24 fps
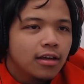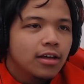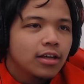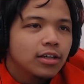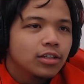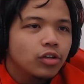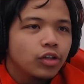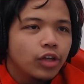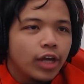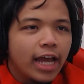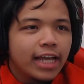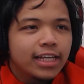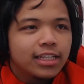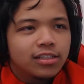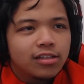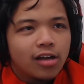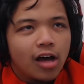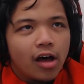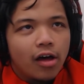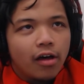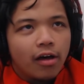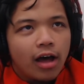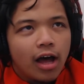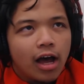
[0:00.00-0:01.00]
So you guys
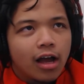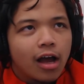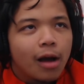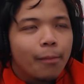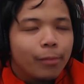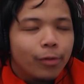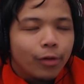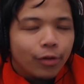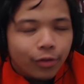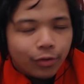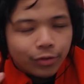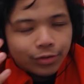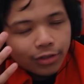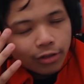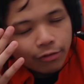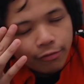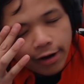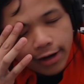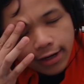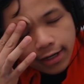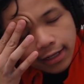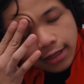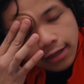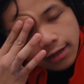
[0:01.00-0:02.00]
saw a couple of those
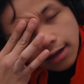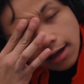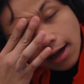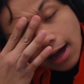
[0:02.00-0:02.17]
already.